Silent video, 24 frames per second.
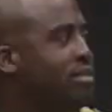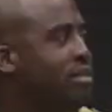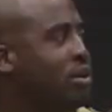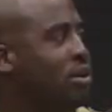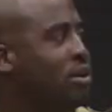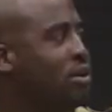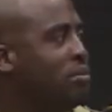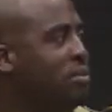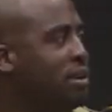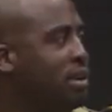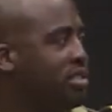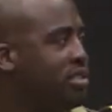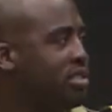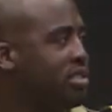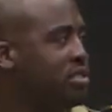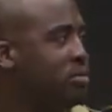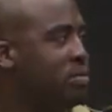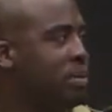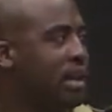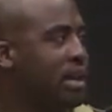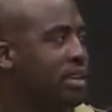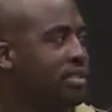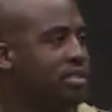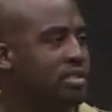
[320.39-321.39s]
a whole bunch of
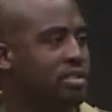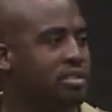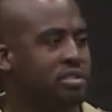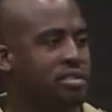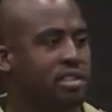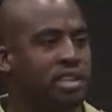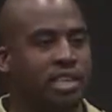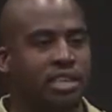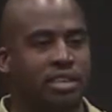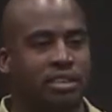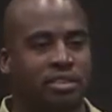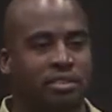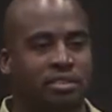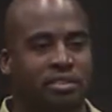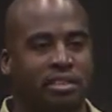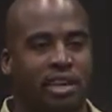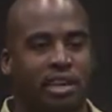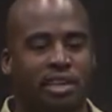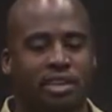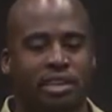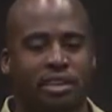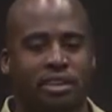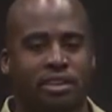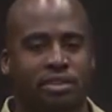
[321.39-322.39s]
sponsor stickers
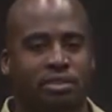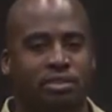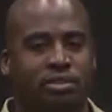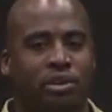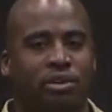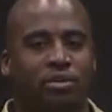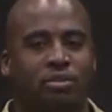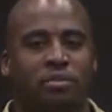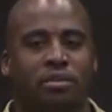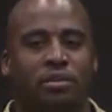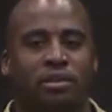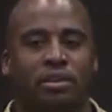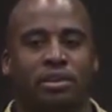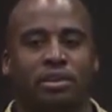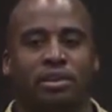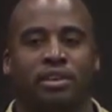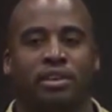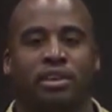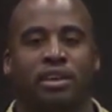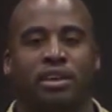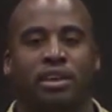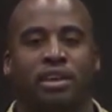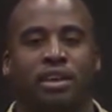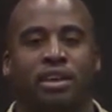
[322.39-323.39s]
on there and so forth.
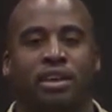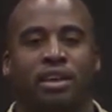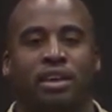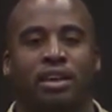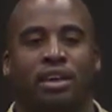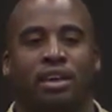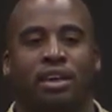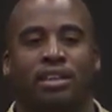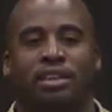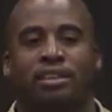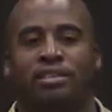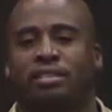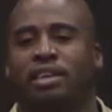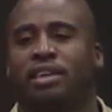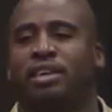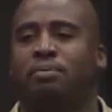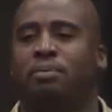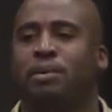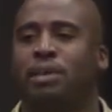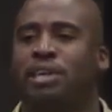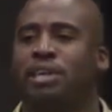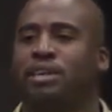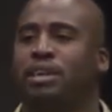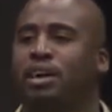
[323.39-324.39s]
This
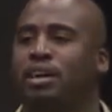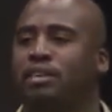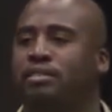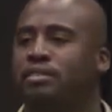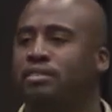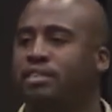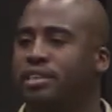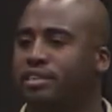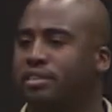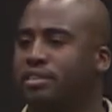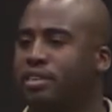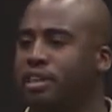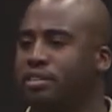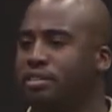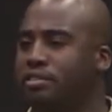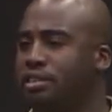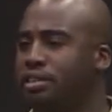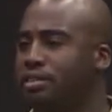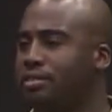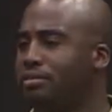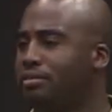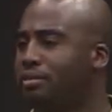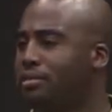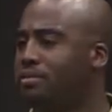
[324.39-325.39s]
airplane cost
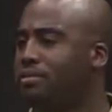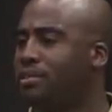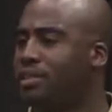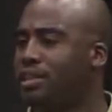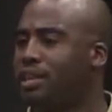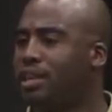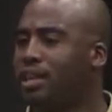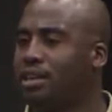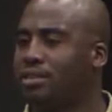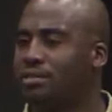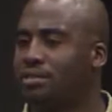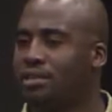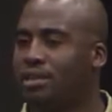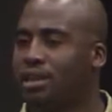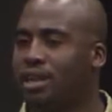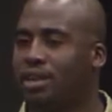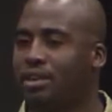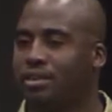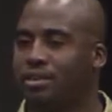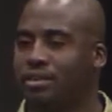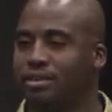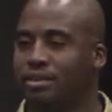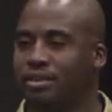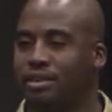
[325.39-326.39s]

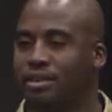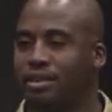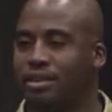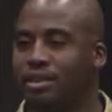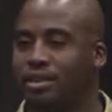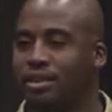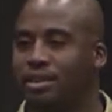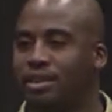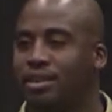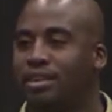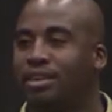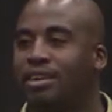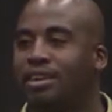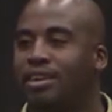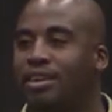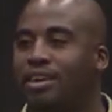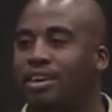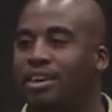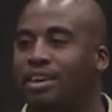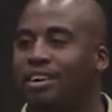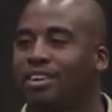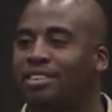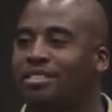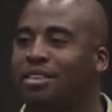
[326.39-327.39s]
$650,000.
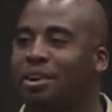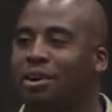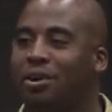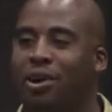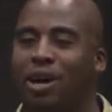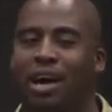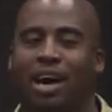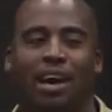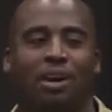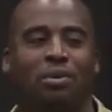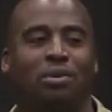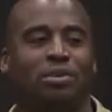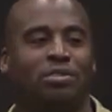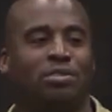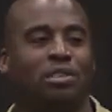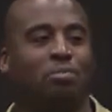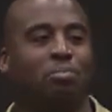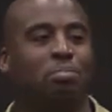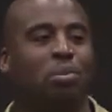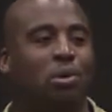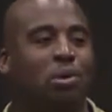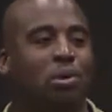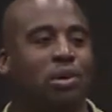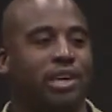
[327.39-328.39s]
So how was a
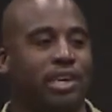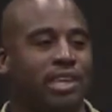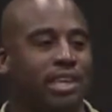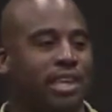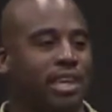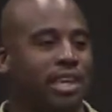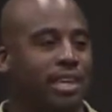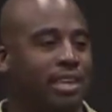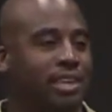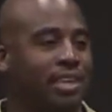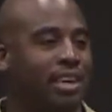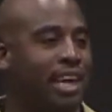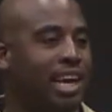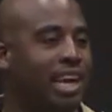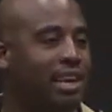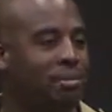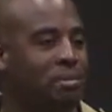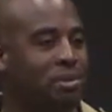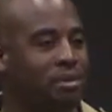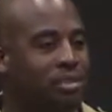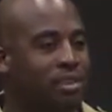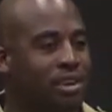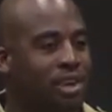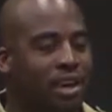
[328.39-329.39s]
poor kid
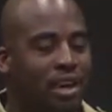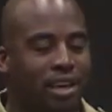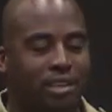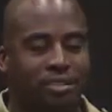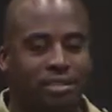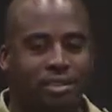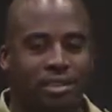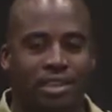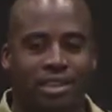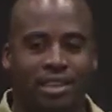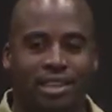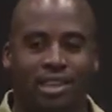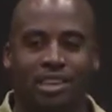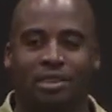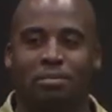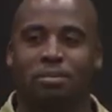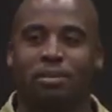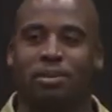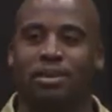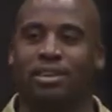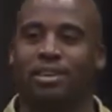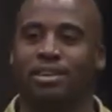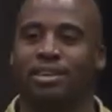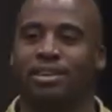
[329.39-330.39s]
able to hustle an
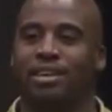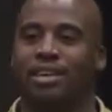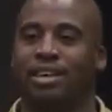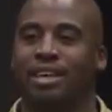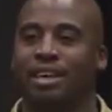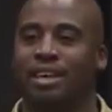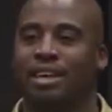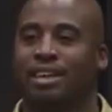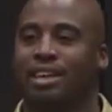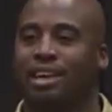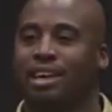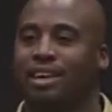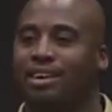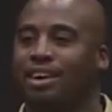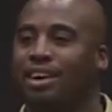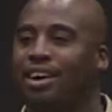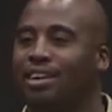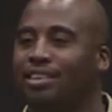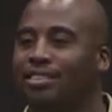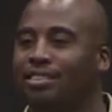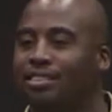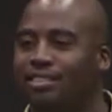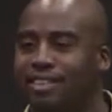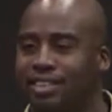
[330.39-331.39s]
airplane that
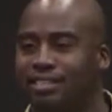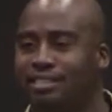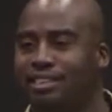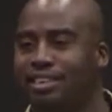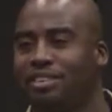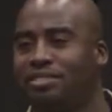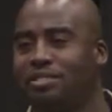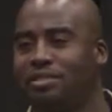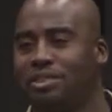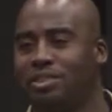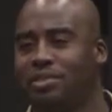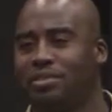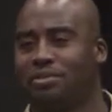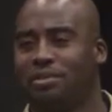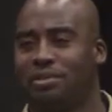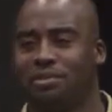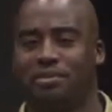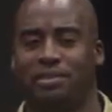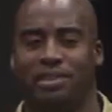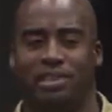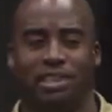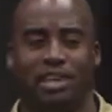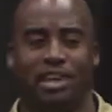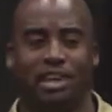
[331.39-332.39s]
cost
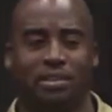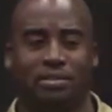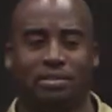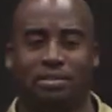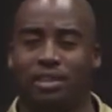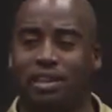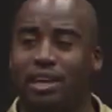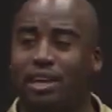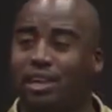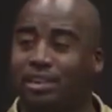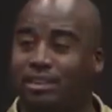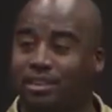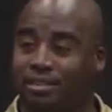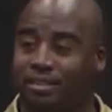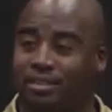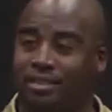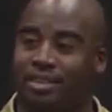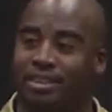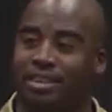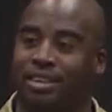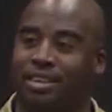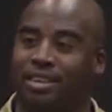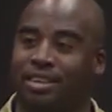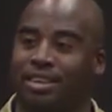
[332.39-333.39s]
$650,000?
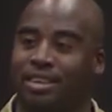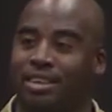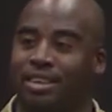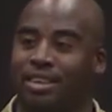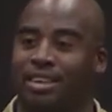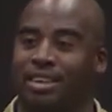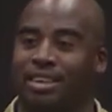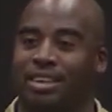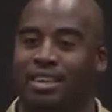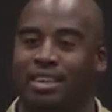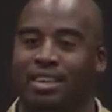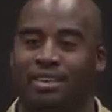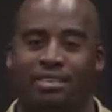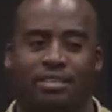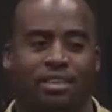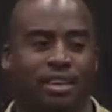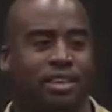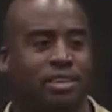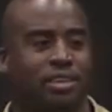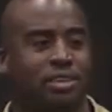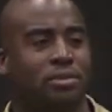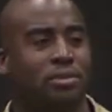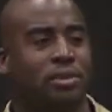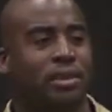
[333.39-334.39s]
I'll
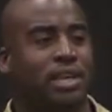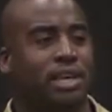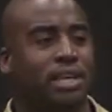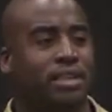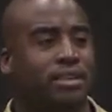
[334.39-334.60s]
tell you what I